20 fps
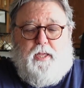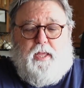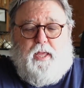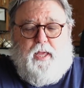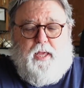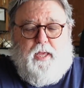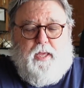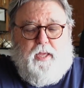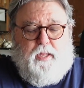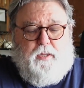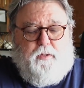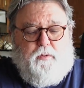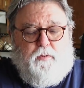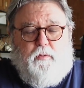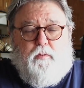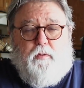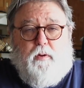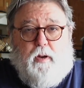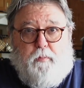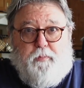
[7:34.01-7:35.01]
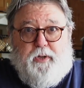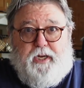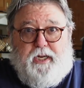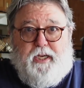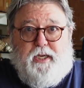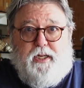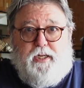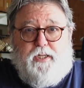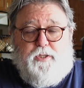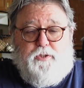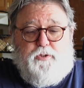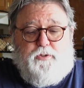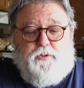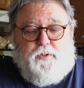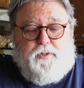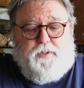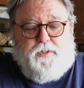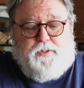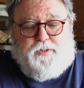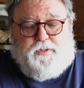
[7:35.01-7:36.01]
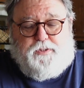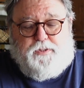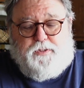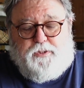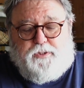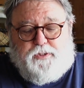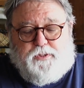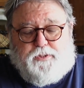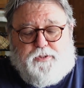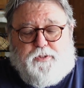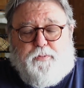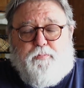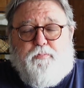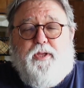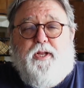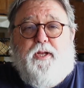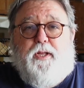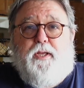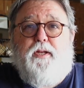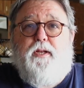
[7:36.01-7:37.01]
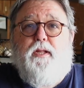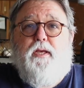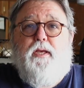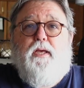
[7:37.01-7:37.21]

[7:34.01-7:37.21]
and I'm going to get into this in just a minute.